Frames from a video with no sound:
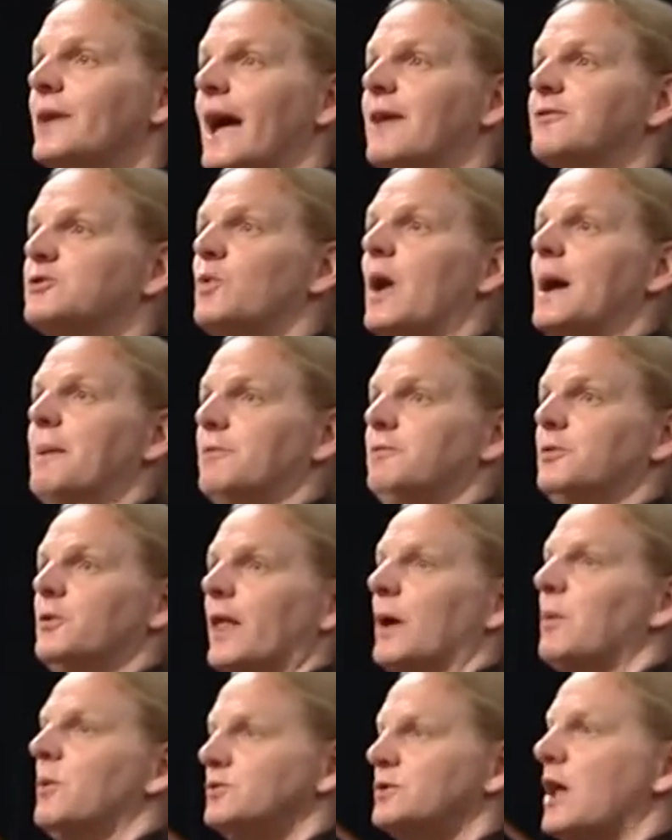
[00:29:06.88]
they have to wait before
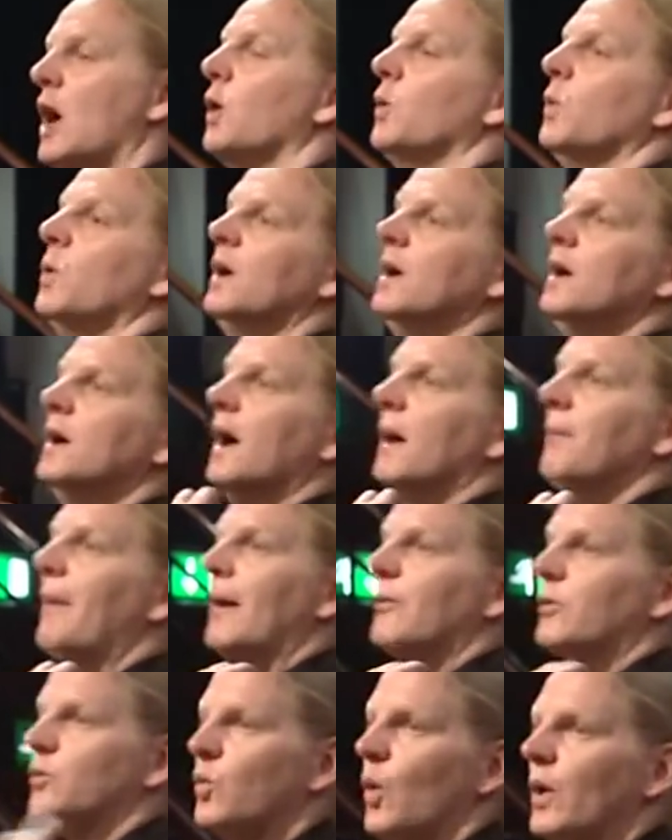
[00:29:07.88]
they will know
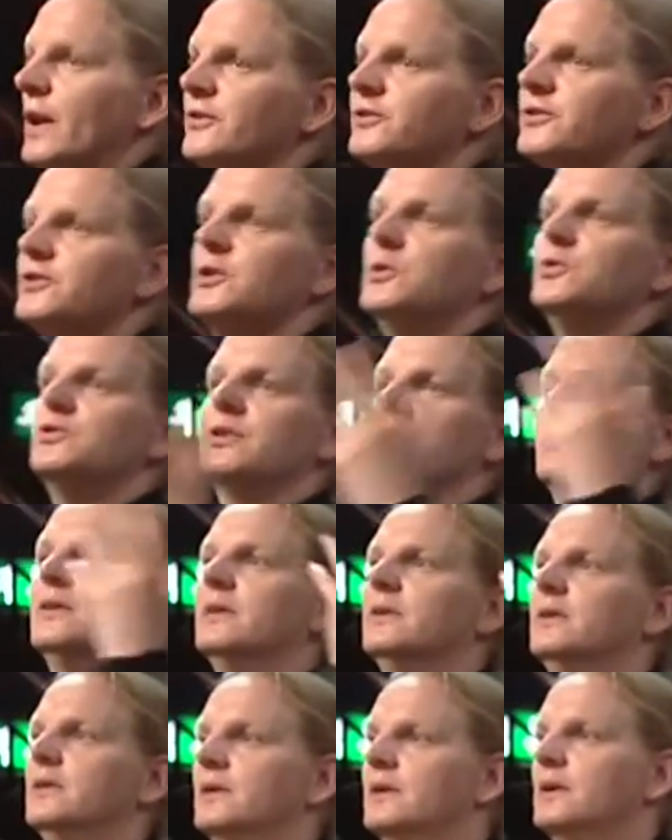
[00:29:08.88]
about the Royal Institution
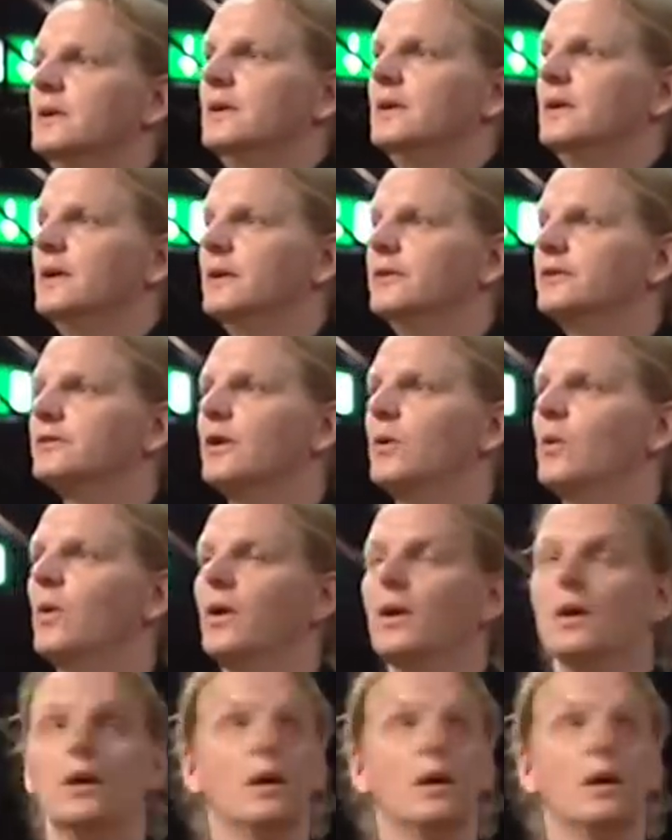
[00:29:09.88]
and so on.